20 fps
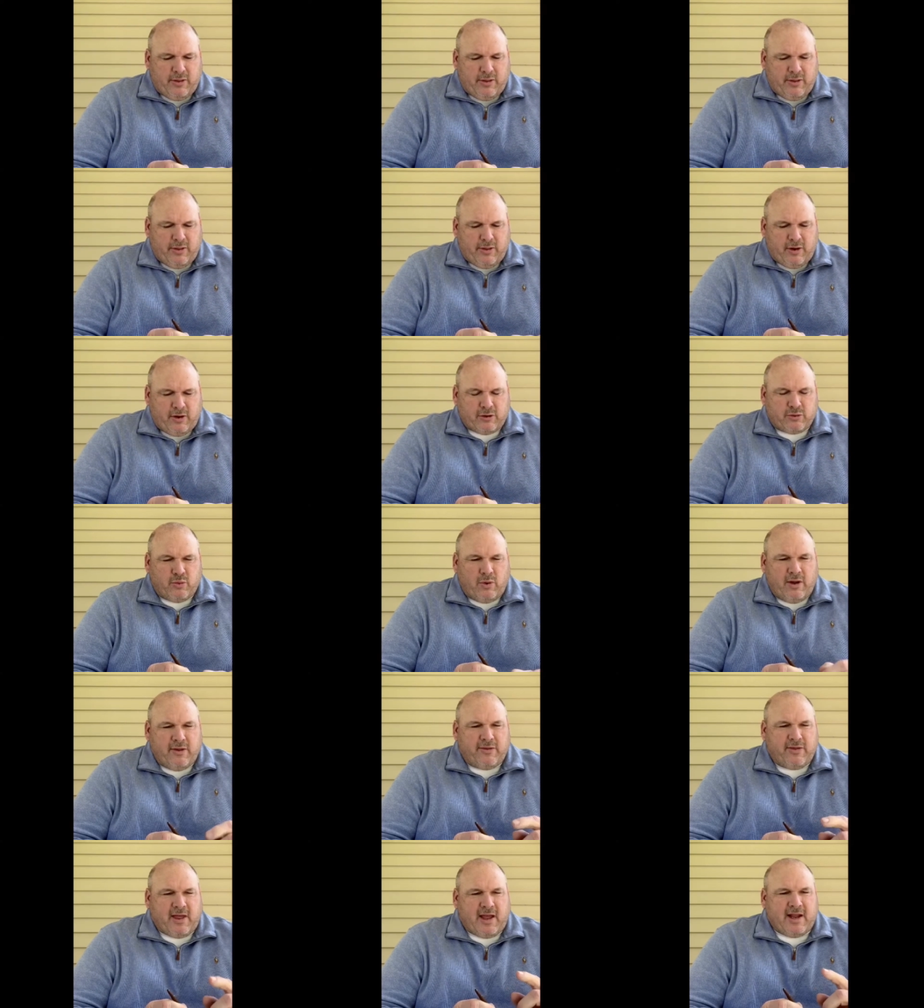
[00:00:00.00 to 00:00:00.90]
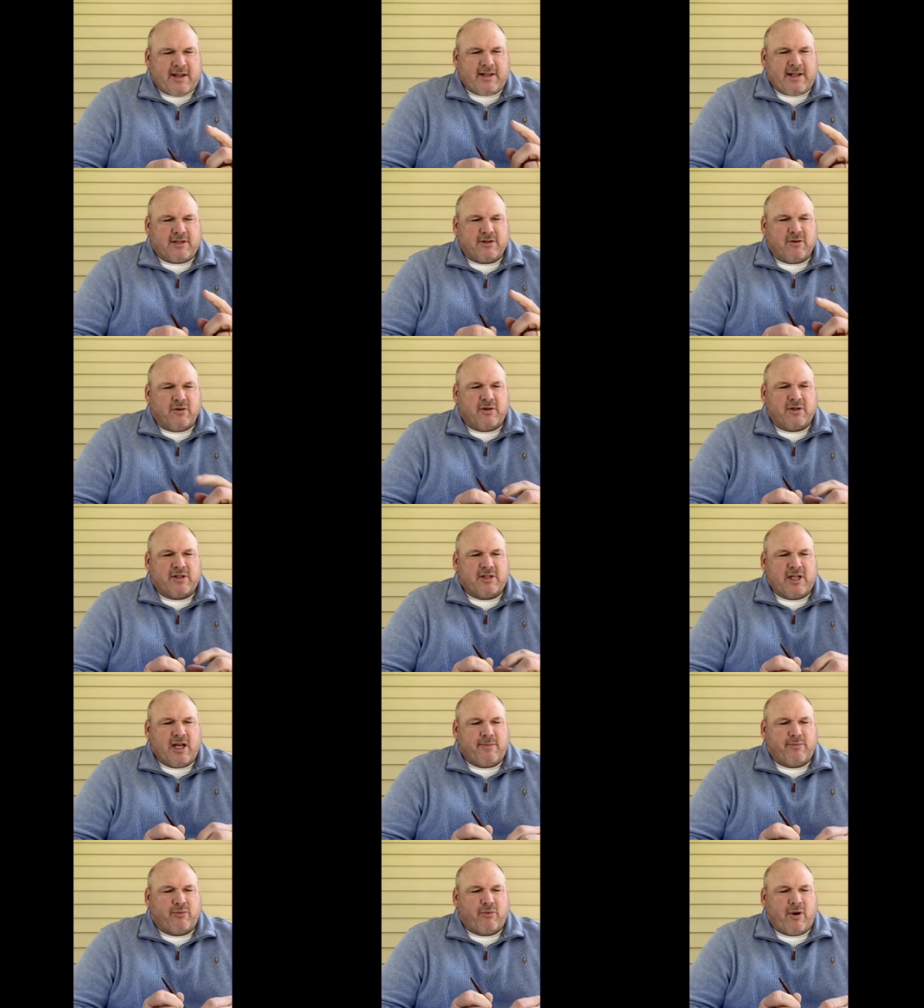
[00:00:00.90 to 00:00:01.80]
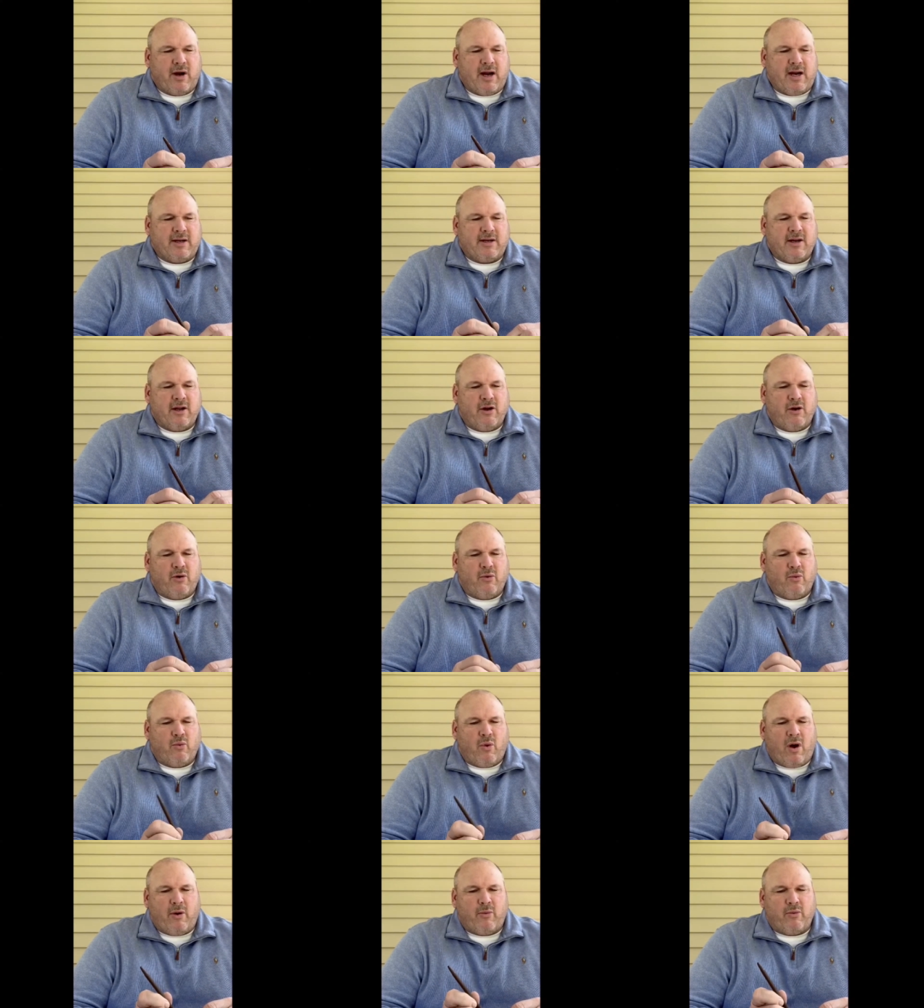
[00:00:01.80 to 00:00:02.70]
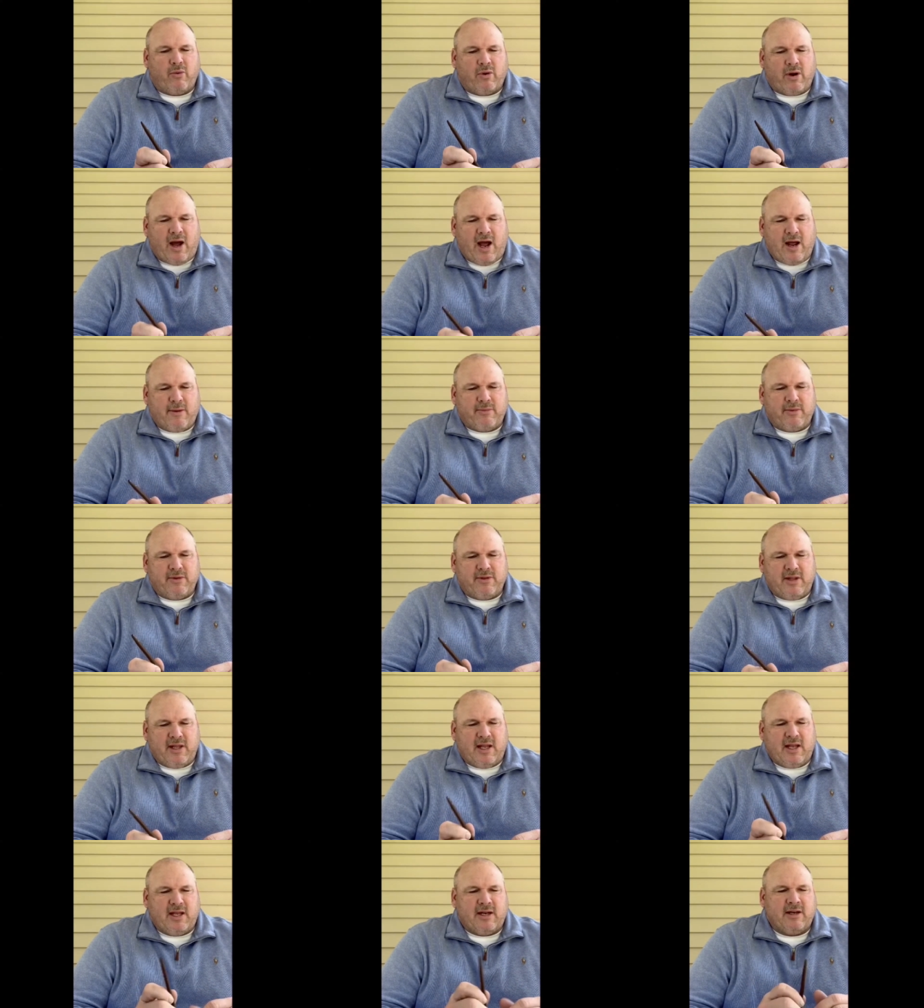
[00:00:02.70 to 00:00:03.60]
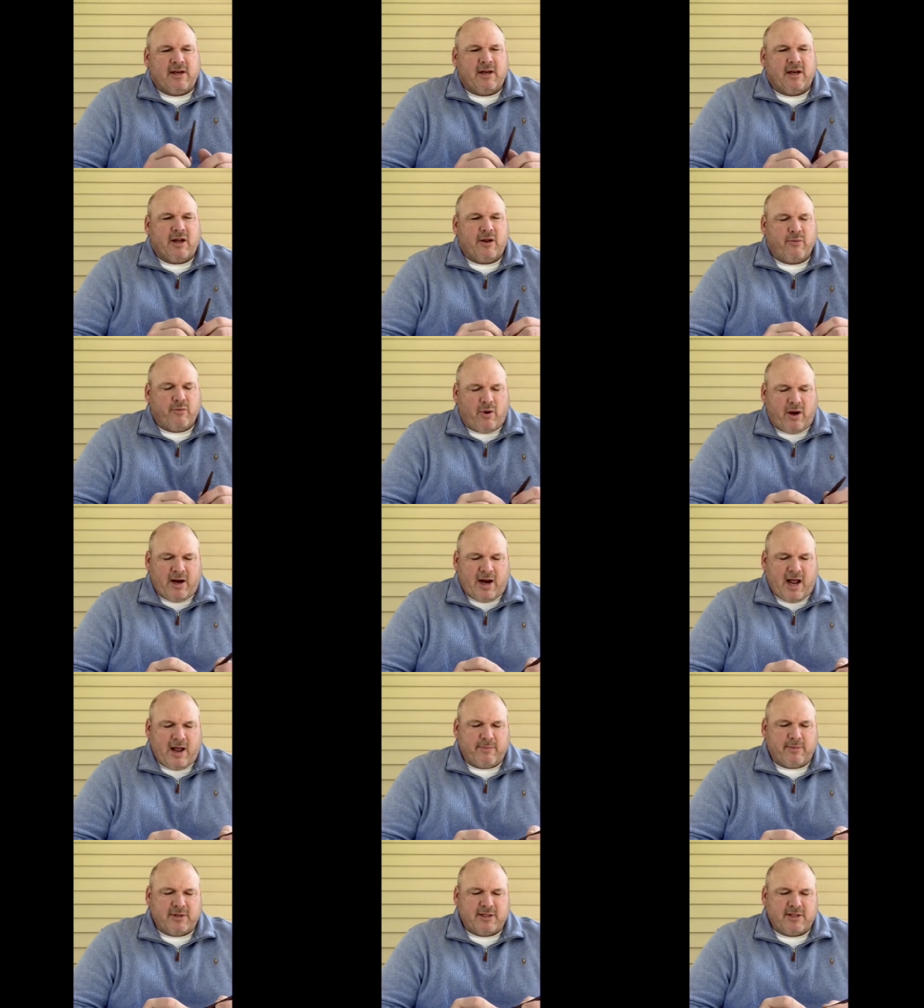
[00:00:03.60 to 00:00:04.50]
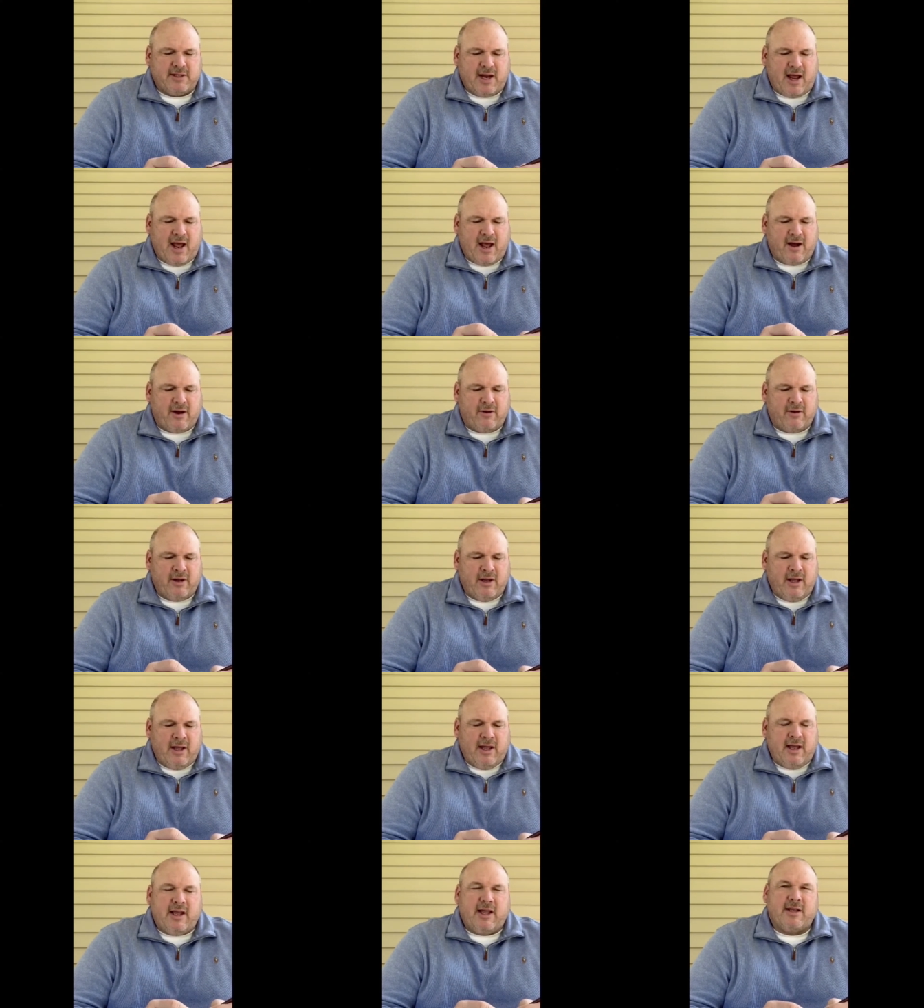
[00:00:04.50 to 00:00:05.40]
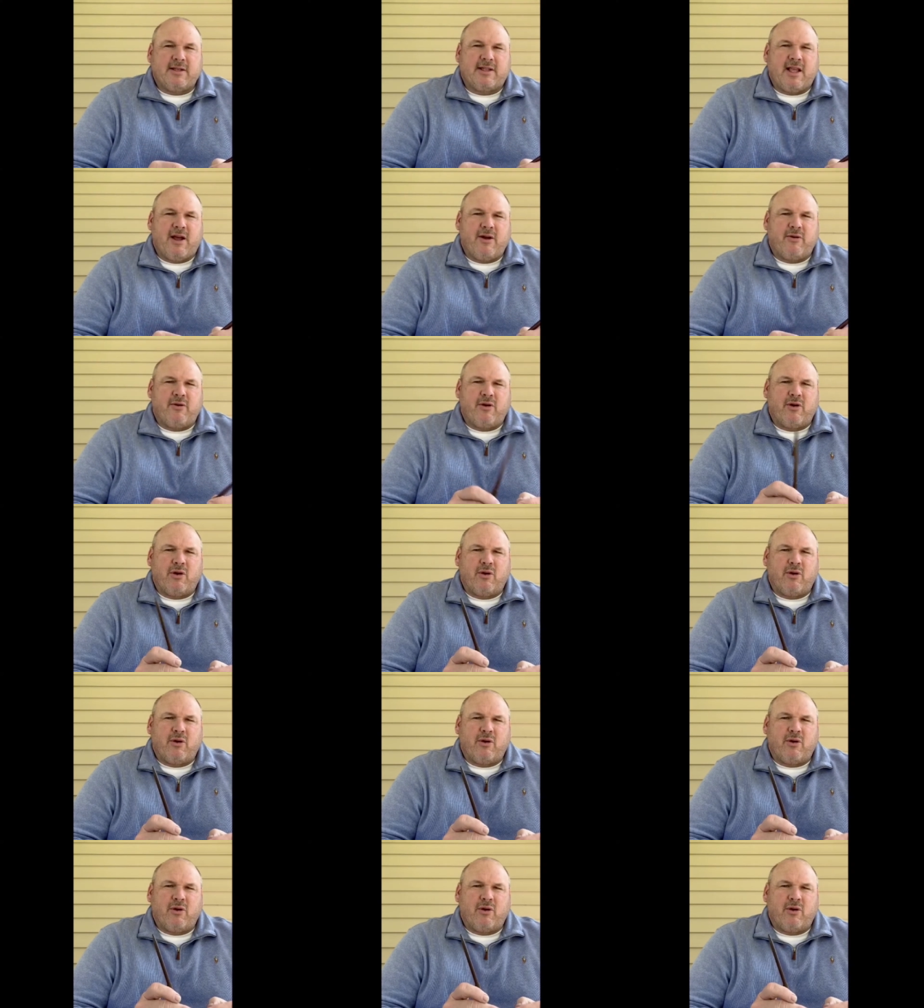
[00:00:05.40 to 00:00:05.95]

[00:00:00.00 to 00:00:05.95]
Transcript: there's one thing that's going to separate what will happen then and what happens now is that